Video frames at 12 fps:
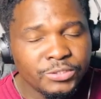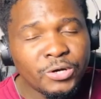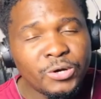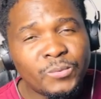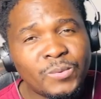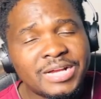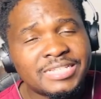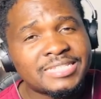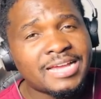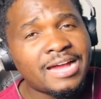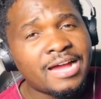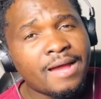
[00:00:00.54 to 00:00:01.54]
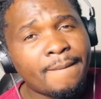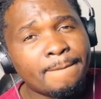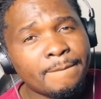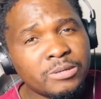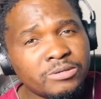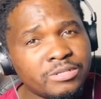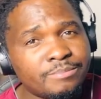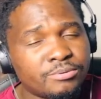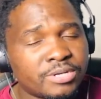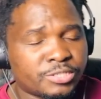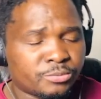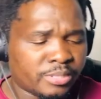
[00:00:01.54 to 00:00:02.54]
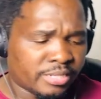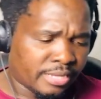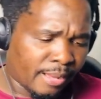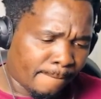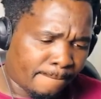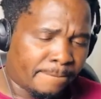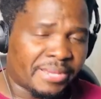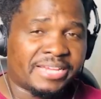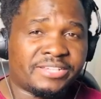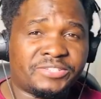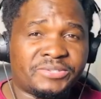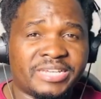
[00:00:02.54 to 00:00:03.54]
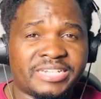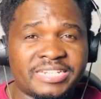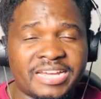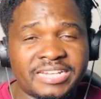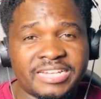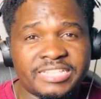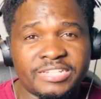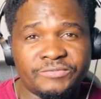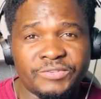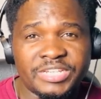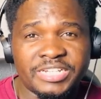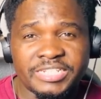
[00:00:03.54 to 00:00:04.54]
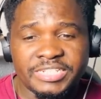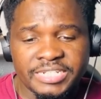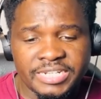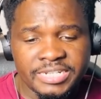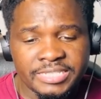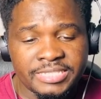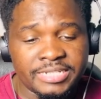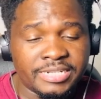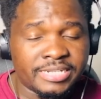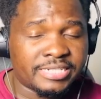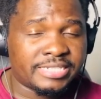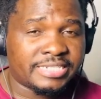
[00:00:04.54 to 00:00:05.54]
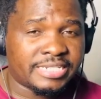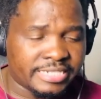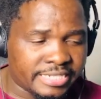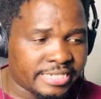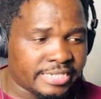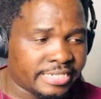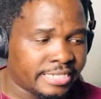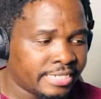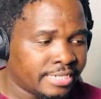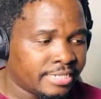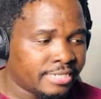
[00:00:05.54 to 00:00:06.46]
Yo, what's up, Molly Bunch? Welcome back to yet another reaction. Zina langati titi.